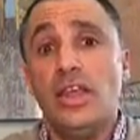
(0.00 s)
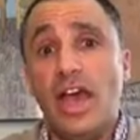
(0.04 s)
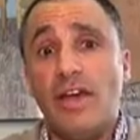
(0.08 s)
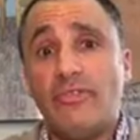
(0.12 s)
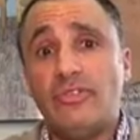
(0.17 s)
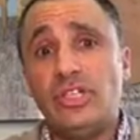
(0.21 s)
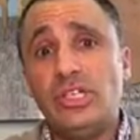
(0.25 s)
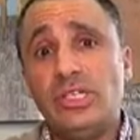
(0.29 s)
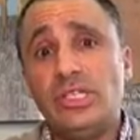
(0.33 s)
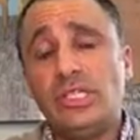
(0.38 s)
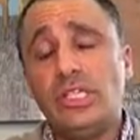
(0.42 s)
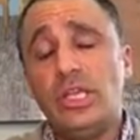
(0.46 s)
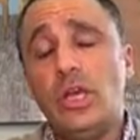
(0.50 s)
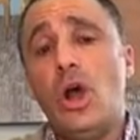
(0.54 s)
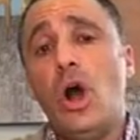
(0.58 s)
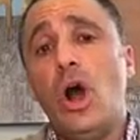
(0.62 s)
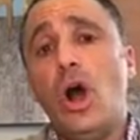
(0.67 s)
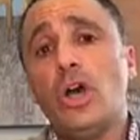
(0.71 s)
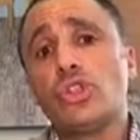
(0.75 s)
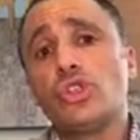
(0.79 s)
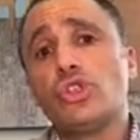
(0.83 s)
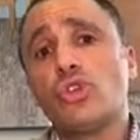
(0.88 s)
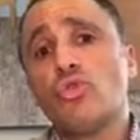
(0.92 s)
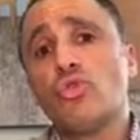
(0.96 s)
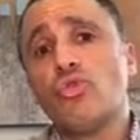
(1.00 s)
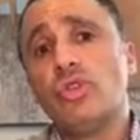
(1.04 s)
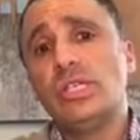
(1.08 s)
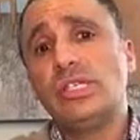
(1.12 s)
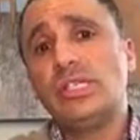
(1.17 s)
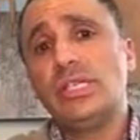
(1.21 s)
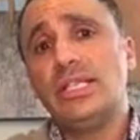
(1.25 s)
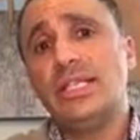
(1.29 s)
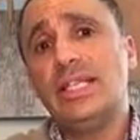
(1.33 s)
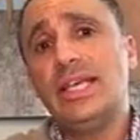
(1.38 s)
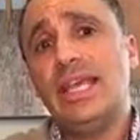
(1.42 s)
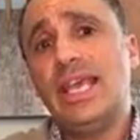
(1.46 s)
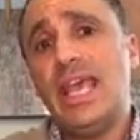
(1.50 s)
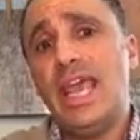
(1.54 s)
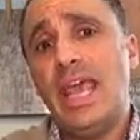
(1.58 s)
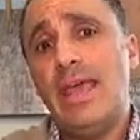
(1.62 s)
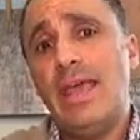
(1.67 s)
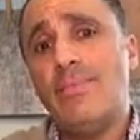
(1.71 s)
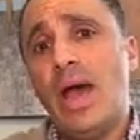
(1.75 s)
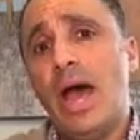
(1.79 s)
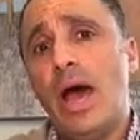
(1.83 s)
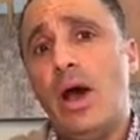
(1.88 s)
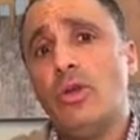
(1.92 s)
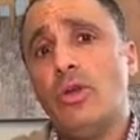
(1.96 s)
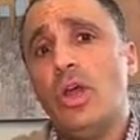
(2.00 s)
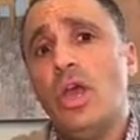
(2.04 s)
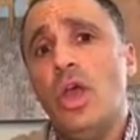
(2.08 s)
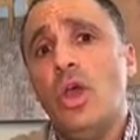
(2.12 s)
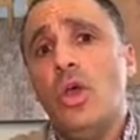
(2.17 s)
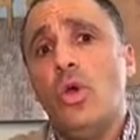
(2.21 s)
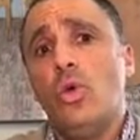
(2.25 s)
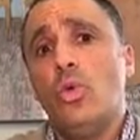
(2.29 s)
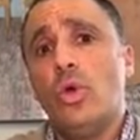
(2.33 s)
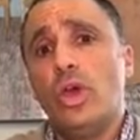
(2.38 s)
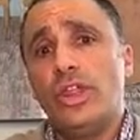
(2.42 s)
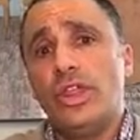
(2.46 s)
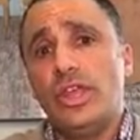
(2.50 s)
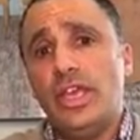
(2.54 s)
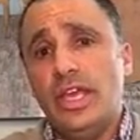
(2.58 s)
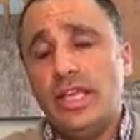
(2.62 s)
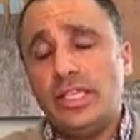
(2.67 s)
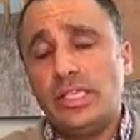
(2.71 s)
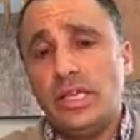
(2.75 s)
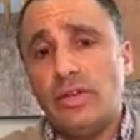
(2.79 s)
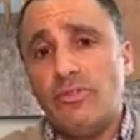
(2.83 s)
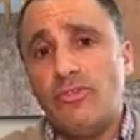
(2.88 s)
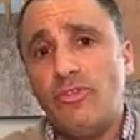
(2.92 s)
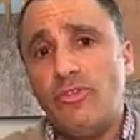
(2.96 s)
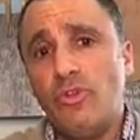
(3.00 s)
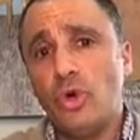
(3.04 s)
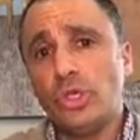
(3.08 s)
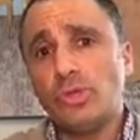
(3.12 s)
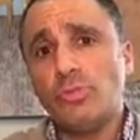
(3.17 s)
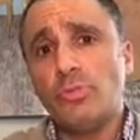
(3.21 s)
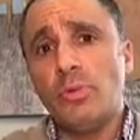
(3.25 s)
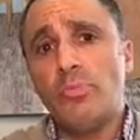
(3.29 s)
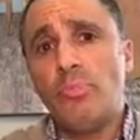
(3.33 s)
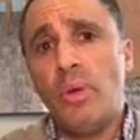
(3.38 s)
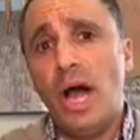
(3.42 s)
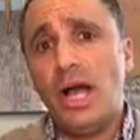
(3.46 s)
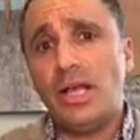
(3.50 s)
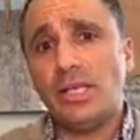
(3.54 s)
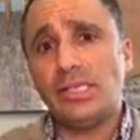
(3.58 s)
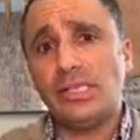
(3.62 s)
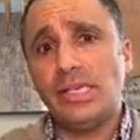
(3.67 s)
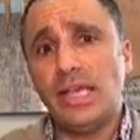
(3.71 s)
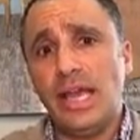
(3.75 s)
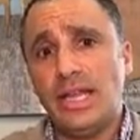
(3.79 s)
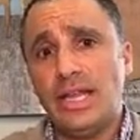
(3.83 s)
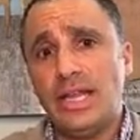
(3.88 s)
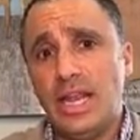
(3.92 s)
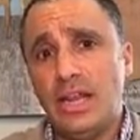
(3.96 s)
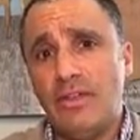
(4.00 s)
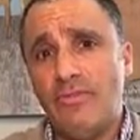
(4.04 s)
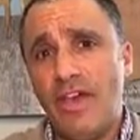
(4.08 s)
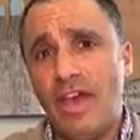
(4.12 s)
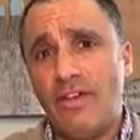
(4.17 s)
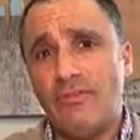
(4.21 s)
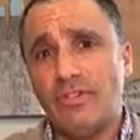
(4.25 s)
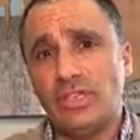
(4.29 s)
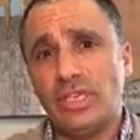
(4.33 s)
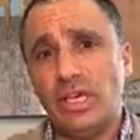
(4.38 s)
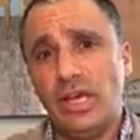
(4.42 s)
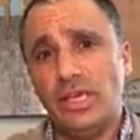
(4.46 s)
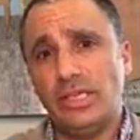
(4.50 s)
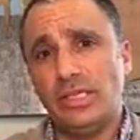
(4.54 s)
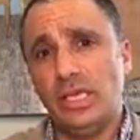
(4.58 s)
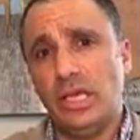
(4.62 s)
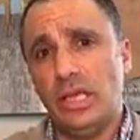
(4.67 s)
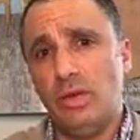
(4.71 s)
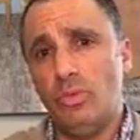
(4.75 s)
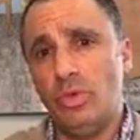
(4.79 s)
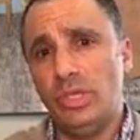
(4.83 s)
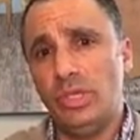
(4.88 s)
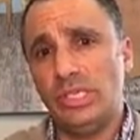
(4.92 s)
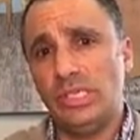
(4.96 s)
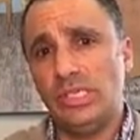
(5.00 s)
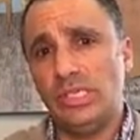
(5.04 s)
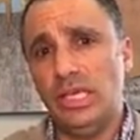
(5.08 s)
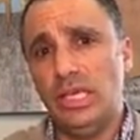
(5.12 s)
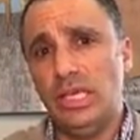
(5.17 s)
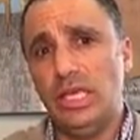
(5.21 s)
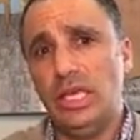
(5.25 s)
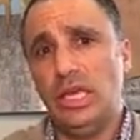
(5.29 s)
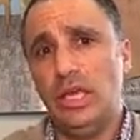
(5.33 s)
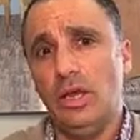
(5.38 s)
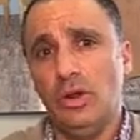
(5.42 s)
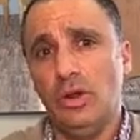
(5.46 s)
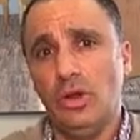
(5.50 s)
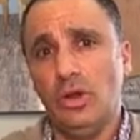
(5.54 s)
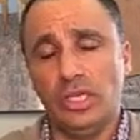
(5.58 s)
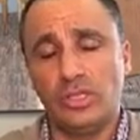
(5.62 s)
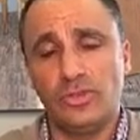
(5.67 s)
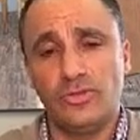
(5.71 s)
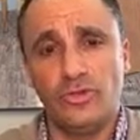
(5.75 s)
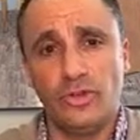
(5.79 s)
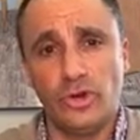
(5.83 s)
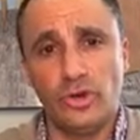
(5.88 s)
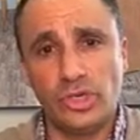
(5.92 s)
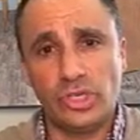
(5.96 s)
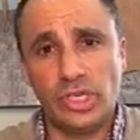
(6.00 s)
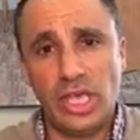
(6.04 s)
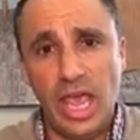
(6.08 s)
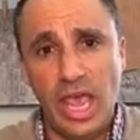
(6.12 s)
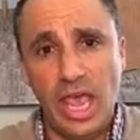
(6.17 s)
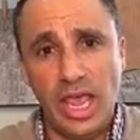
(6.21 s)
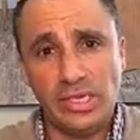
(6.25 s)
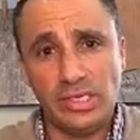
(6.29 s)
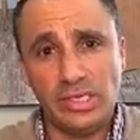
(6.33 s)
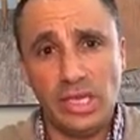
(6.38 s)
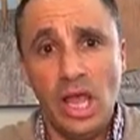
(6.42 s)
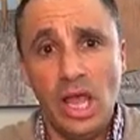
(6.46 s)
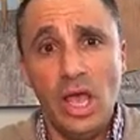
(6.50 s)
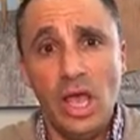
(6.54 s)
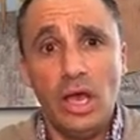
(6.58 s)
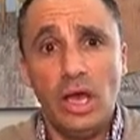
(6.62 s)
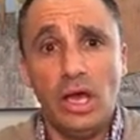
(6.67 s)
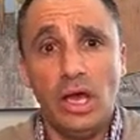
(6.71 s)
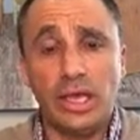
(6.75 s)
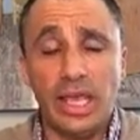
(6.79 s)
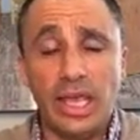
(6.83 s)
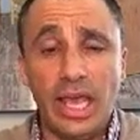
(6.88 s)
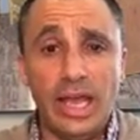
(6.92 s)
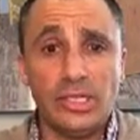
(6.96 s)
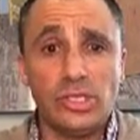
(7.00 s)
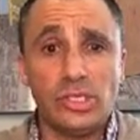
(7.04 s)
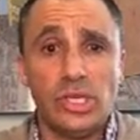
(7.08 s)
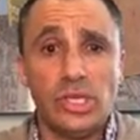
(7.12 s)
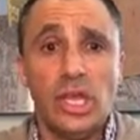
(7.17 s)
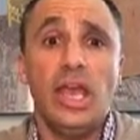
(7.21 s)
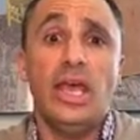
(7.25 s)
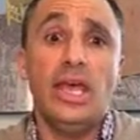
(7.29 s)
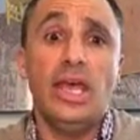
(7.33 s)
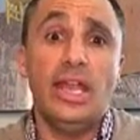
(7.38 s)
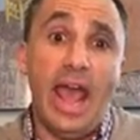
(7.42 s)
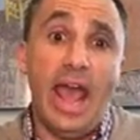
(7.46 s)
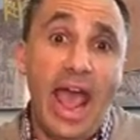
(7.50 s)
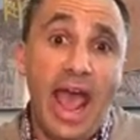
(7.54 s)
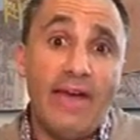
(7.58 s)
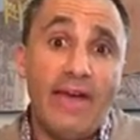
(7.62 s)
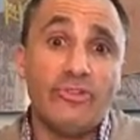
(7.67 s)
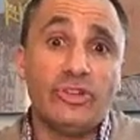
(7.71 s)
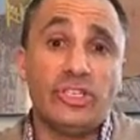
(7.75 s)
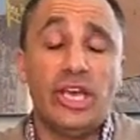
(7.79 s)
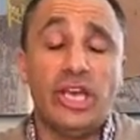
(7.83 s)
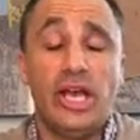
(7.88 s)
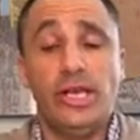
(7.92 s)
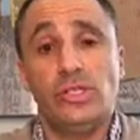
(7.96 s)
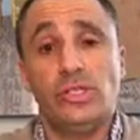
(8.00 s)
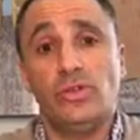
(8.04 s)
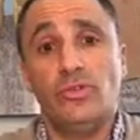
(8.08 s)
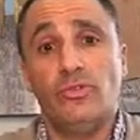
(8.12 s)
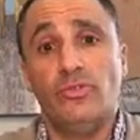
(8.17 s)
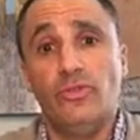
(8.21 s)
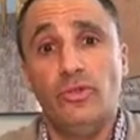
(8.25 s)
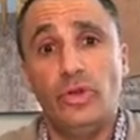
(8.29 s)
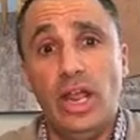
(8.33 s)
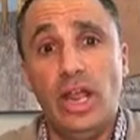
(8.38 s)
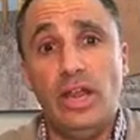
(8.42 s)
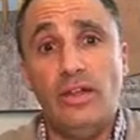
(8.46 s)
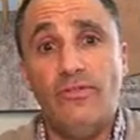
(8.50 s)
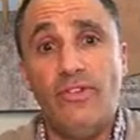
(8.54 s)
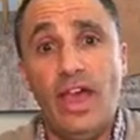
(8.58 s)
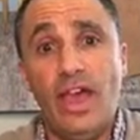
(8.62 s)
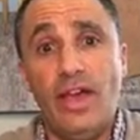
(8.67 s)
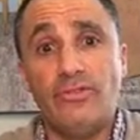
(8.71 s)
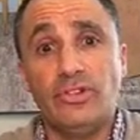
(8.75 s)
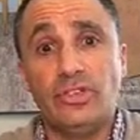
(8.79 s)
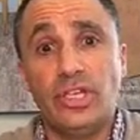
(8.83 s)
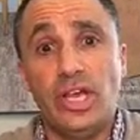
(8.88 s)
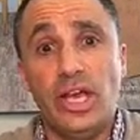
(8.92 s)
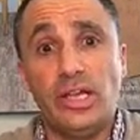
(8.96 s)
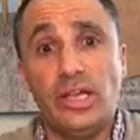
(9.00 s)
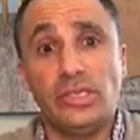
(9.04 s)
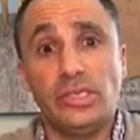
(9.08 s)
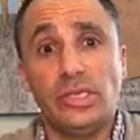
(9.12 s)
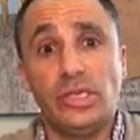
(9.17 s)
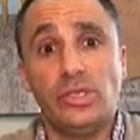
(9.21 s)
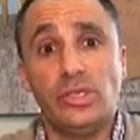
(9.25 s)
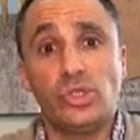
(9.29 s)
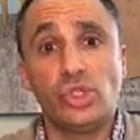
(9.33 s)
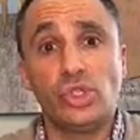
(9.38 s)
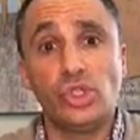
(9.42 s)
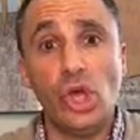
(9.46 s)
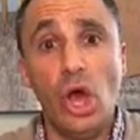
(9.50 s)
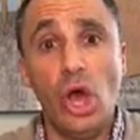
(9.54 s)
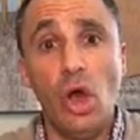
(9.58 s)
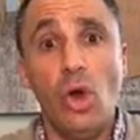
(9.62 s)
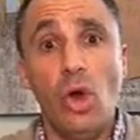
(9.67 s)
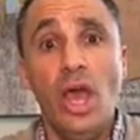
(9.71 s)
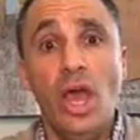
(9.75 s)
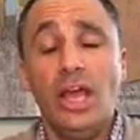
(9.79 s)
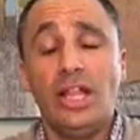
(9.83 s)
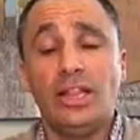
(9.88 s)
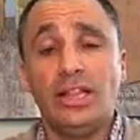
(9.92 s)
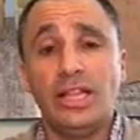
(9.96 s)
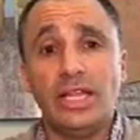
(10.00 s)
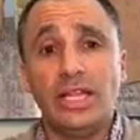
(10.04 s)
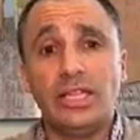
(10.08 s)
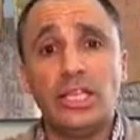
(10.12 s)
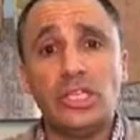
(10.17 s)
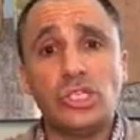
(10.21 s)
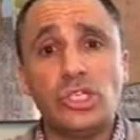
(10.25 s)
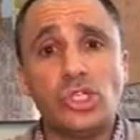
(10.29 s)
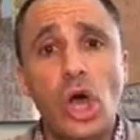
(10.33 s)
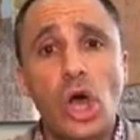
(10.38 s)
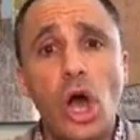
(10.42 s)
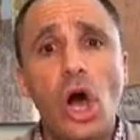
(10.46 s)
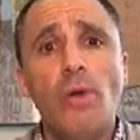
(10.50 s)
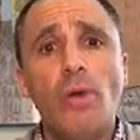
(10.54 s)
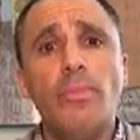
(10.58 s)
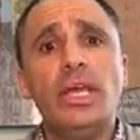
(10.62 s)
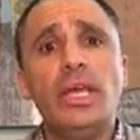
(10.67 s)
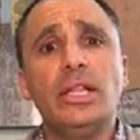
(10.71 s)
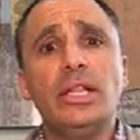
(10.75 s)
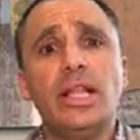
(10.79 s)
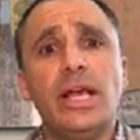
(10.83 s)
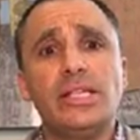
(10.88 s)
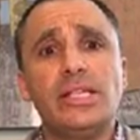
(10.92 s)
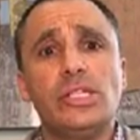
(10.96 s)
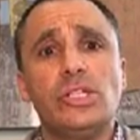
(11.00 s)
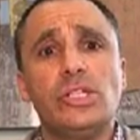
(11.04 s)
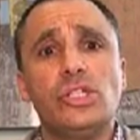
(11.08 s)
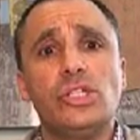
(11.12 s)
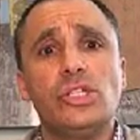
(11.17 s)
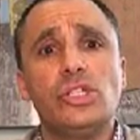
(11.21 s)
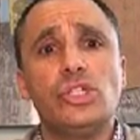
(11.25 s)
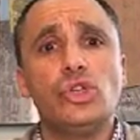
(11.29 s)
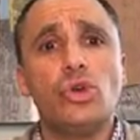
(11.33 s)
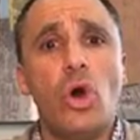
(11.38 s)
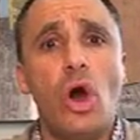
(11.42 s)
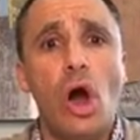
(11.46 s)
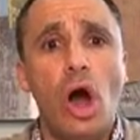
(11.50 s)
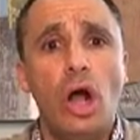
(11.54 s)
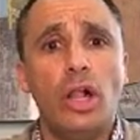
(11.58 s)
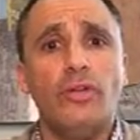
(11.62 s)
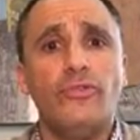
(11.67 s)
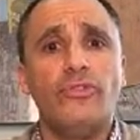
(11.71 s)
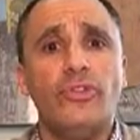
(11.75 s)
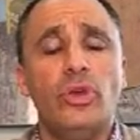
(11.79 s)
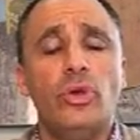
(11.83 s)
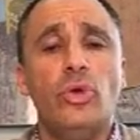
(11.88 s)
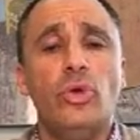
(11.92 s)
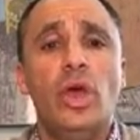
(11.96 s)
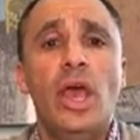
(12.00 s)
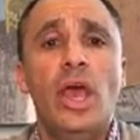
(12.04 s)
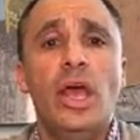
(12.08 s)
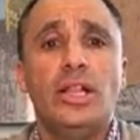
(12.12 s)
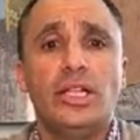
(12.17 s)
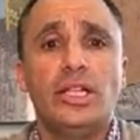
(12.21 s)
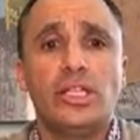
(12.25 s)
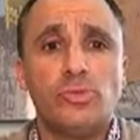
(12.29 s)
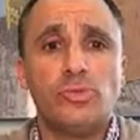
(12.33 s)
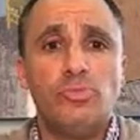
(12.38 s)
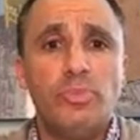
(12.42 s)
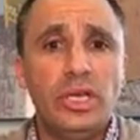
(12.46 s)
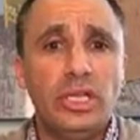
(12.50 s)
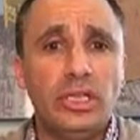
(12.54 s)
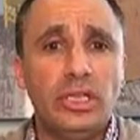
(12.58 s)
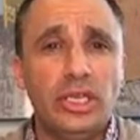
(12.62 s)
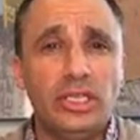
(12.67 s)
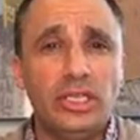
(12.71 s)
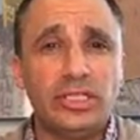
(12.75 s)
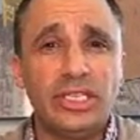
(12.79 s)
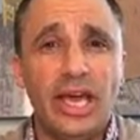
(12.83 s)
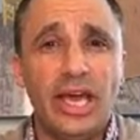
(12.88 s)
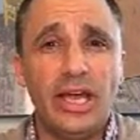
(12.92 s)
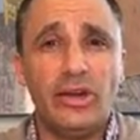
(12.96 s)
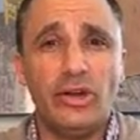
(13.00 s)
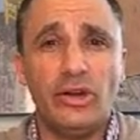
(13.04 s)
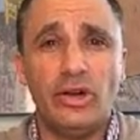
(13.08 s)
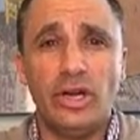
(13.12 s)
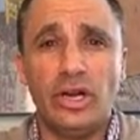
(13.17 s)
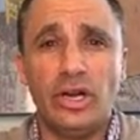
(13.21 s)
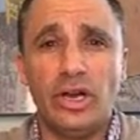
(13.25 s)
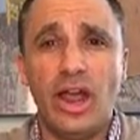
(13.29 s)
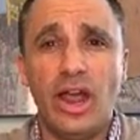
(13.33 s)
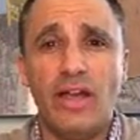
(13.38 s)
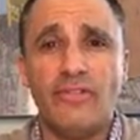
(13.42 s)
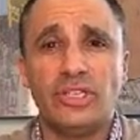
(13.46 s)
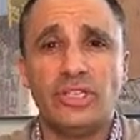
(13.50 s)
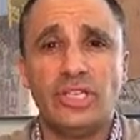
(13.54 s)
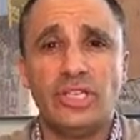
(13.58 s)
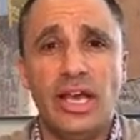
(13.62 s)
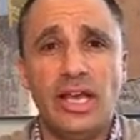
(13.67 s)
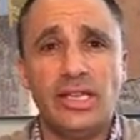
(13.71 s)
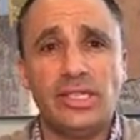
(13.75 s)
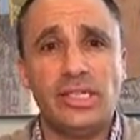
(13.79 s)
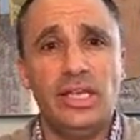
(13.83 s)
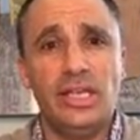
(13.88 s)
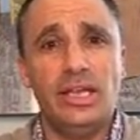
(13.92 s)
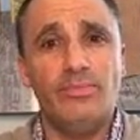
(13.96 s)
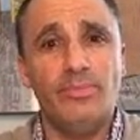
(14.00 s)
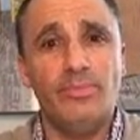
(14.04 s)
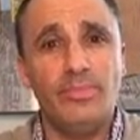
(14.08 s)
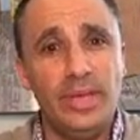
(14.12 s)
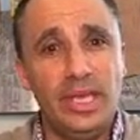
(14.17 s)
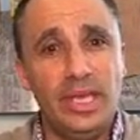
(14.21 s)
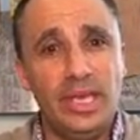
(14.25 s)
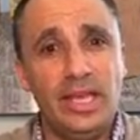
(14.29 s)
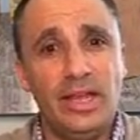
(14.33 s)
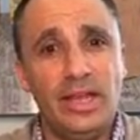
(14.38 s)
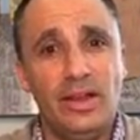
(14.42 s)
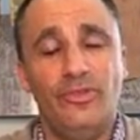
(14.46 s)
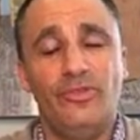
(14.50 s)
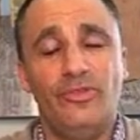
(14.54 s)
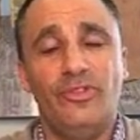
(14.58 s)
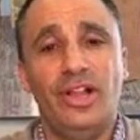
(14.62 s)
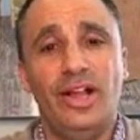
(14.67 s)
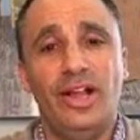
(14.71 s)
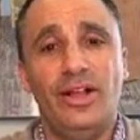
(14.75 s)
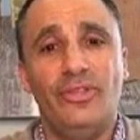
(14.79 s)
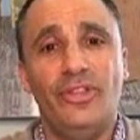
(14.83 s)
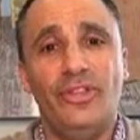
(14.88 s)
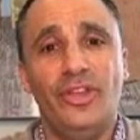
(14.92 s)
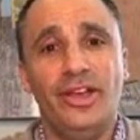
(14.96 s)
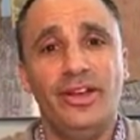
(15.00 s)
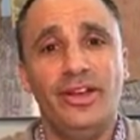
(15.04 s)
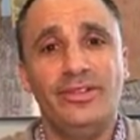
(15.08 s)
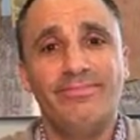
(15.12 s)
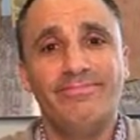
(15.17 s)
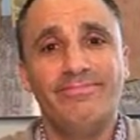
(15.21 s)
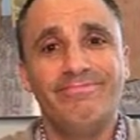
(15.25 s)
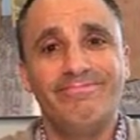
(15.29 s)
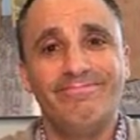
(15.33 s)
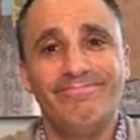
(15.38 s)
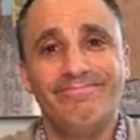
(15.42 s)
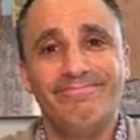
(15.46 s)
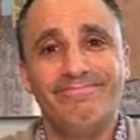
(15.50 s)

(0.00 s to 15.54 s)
The FTC also recently came out with its enforcement policy on native advertising, and we see here its first case against an advertiser for native advertising. So let this all be a lesson to all of you. Let's be a little tighter on our advertising and be careful out there.